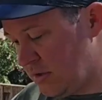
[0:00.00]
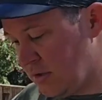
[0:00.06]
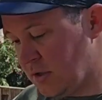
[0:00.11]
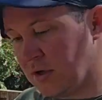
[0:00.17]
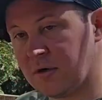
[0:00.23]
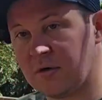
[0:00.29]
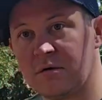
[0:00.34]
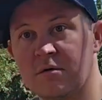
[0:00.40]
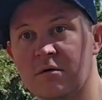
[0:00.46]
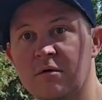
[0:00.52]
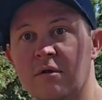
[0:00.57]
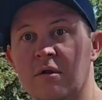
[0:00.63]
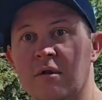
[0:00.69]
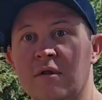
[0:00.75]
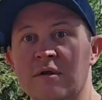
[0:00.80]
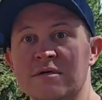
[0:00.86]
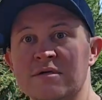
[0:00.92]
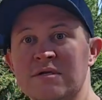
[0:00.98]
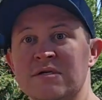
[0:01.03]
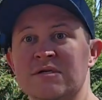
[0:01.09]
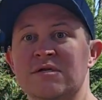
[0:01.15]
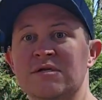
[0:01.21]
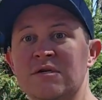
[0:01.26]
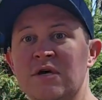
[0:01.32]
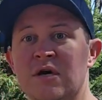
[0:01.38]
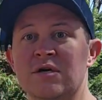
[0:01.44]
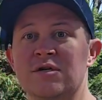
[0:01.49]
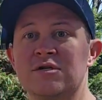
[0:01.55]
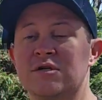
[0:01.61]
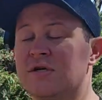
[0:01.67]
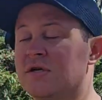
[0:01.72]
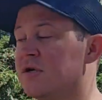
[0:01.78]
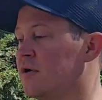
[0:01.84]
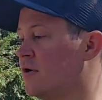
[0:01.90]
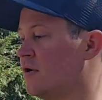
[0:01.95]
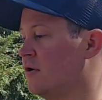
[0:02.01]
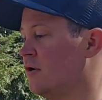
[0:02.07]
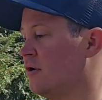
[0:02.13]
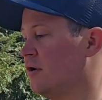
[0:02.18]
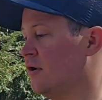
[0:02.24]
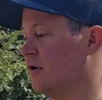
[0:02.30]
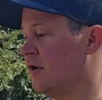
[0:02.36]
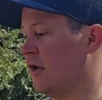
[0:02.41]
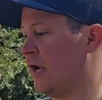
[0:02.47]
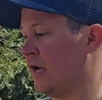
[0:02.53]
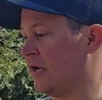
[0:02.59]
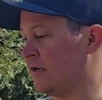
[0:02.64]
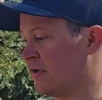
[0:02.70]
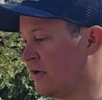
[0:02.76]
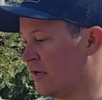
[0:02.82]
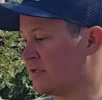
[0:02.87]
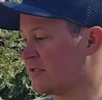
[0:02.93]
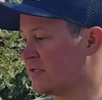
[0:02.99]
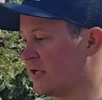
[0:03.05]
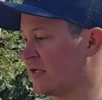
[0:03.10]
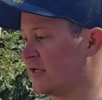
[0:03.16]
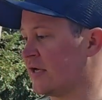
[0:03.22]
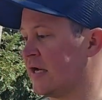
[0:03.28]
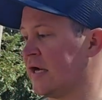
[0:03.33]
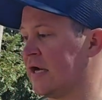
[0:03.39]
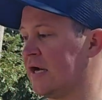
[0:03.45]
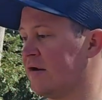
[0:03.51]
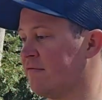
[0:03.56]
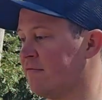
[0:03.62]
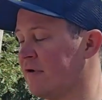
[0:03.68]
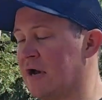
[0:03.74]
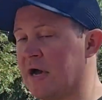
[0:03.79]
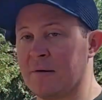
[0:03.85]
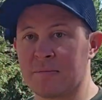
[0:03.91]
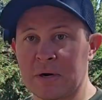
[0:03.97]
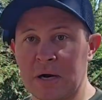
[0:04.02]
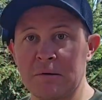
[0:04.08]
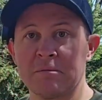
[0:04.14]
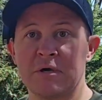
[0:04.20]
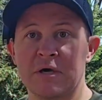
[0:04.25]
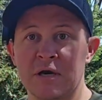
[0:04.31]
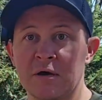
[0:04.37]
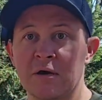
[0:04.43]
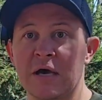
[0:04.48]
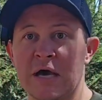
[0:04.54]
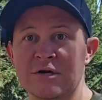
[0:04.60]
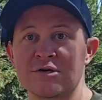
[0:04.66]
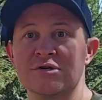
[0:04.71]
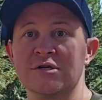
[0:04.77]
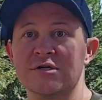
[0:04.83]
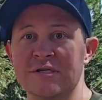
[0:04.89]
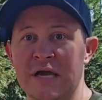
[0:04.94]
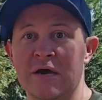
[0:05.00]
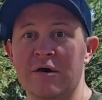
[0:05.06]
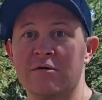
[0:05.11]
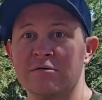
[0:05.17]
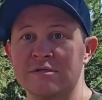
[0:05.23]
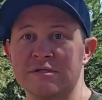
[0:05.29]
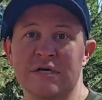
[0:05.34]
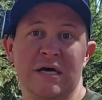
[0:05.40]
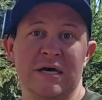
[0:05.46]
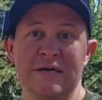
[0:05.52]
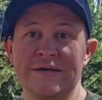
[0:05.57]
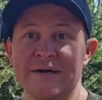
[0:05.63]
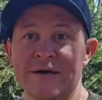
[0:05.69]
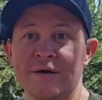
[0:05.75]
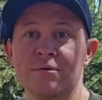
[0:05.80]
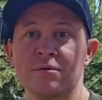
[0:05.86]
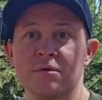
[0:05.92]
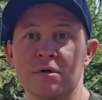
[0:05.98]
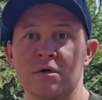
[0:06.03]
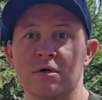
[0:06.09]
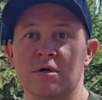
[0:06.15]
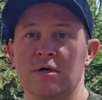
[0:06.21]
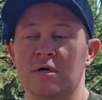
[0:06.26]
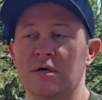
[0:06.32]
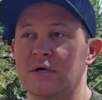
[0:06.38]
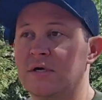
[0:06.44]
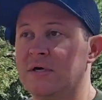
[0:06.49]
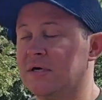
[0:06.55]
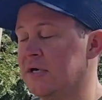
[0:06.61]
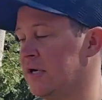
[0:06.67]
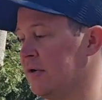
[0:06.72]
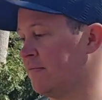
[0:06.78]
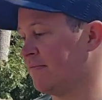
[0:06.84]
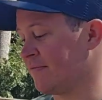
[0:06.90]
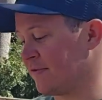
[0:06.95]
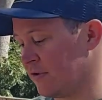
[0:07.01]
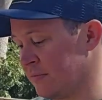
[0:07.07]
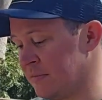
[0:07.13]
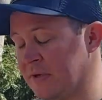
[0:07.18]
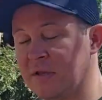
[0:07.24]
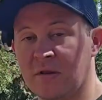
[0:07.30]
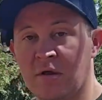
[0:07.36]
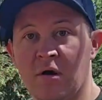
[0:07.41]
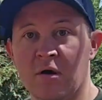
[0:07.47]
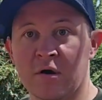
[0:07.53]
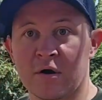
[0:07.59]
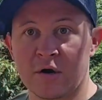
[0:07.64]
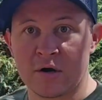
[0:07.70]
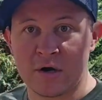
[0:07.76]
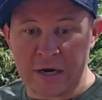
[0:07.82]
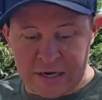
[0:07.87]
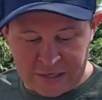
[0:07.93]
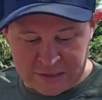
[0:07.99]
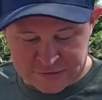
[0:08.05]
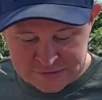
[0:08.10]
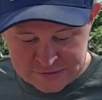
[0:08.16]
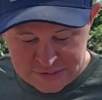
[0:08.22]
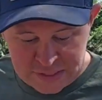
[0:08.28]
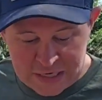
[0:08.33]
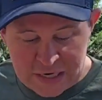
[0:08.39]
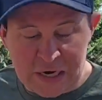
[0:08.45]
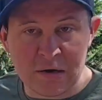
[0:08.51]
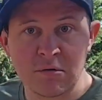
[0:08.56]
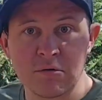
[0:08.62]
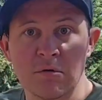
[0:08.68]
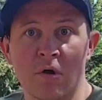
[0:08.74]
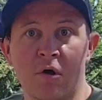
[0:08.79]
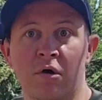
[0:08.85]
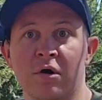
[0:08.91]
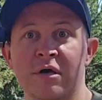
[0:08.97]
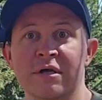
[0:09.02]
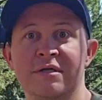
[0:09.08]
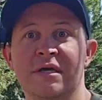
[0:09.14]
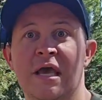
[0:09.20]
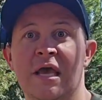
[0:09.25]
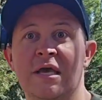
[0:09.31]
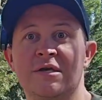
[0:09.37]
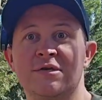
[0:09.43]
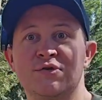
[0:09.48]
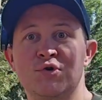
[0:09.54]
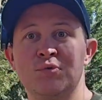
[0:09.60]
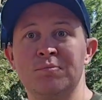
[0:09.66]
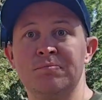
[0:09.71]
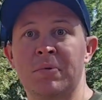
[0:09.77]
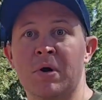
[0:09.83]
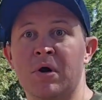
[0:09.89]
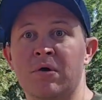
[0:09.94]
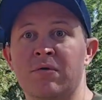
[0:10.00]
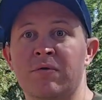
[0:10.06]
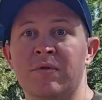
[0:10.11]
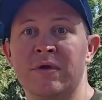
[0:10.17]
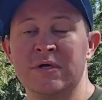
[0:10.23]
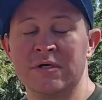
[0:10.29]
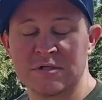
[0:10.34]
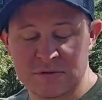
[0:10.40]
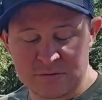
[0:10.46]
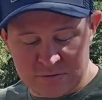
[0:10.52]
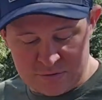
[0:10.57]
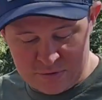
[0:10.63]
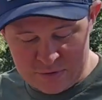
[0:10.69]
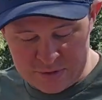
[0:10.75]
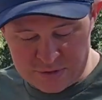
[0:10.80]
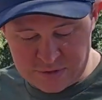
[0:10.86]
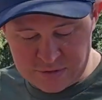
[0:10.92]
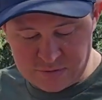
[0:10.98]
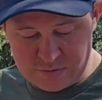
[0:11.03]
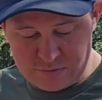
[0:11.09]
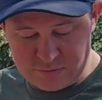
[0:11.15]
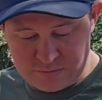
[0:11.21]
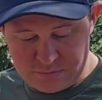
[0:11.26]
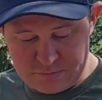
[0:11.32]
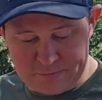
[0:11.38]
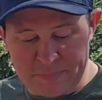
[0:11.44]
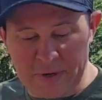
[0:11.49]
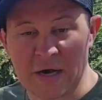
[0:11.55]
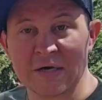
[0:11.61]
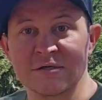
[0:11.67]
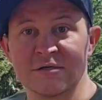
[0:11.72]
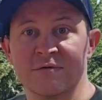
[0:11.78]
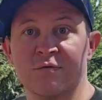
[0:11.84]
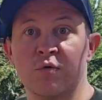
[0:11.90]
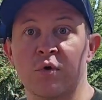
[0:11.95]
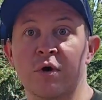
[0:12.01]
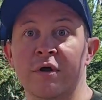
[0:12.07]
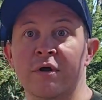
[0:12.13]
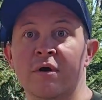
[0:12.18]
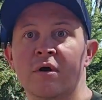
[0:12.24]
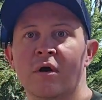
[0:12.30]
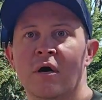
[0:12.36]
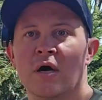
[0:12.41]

Y'all, this is such a nice thing to have. I'm probably gonna actually stay outside now for a bit longer and see how long it takes to burn this box of wood.